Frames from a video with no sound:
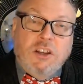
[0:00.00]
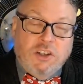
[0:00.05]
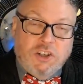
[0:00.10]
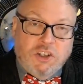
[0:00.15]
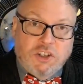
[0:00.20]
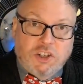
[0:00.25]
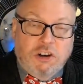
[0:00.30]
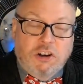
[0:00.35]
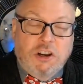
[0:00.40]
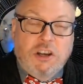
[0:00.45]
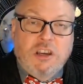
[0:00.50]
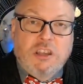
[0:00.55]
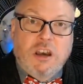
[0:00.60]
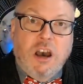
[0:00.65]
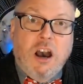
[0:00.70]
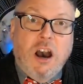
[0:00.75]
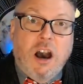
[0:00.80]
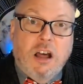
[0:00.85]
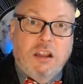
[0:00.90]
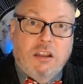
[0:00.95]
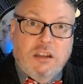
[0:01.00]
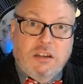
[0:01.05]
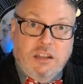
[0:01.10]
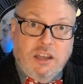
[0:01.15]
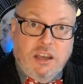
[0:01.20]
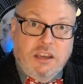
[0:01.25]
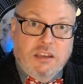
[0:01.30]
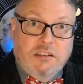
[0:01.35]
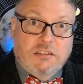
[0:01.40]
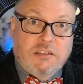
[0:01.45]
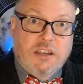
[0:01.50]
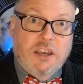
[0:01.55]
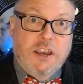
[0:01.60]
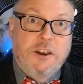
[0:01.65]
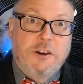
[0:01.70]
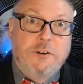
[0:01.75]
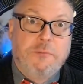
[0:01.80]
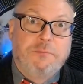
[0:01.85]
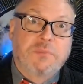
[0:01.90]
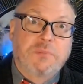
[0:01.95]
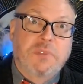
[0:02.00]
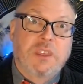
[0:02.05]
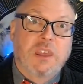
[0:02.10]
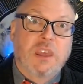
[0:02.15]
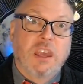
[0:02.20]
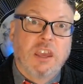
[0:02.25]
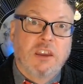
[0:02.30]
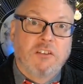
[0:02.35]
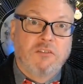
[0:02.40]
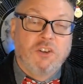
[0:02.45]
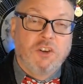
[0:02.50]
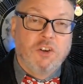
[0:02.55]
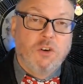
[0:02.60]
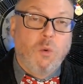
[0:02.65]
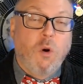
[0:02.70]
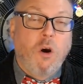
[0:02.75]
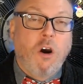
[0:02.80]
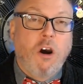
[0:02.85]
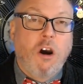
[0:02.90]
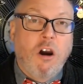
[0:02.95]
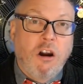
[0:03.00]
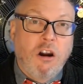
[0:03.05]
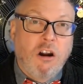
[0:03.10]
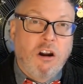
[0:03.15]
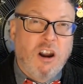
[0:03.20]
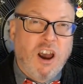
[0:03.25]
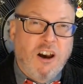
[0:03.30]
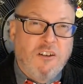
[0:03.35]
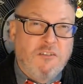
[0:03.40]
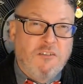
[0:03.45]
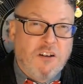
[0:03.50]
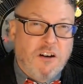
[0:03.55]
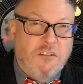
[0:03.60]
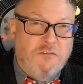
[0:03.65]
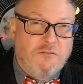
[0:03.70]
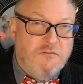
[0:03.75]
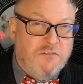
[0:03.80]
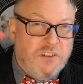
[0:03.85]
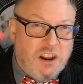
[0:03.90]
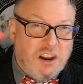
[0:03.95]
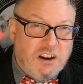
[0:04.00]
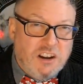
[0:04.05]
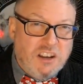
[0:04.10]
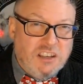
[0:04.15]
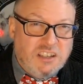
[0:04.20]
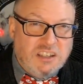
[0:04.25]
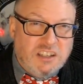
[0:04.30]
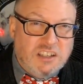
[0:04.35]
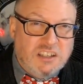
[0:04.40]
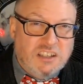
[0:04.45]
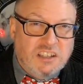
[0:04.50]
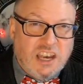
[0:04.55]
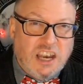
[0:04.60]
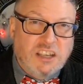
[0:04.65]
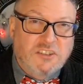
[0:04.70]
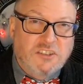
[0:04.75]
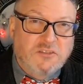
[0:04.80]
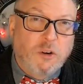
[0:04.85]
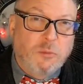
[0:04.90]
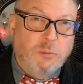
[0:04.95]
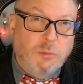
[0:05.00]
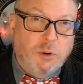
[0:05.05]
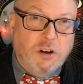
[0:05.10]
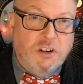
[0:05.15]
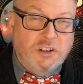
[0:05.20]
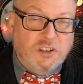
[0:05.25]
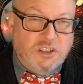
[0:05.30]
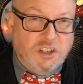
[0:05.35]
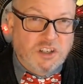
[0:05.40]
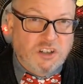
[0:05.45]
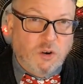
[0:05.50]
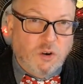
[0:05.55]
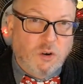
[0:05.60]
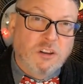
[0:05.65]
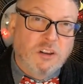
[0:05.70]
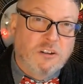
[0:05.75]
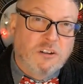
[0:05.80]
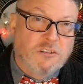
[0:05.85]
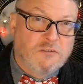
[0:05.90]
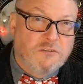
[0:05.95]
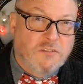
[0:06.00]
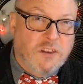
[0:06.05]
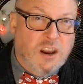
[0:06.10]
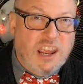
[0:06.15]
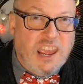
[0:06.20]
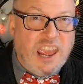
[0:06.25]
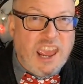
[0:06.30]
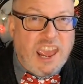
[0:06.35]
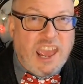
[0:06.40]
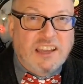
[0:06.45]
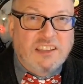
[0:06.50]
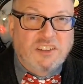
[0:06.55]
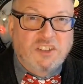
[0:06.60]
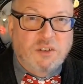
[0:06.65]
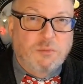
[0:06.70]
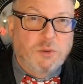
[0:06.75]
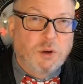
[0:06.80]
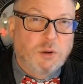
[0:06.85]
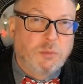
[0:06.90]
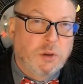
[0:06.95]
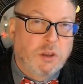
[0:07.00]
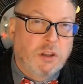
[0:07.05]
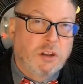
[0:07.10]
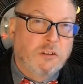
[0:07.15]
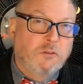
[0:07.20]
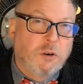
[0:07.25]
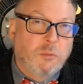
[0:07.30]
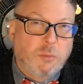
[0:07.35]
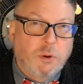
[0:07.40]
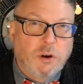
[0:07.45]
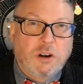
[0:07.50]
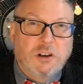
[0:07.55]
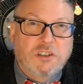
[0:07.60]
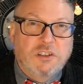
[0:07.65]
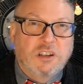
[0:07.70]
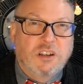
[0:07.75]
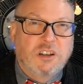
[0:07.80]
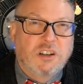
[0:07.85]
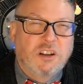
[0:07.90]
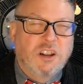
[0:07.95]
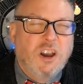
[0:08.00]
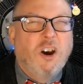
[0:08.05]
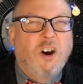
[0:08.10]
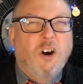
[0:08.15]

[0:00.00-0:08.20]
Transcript: during the holidays, if you are a very successful person, or you're a very handsome or beautiful person,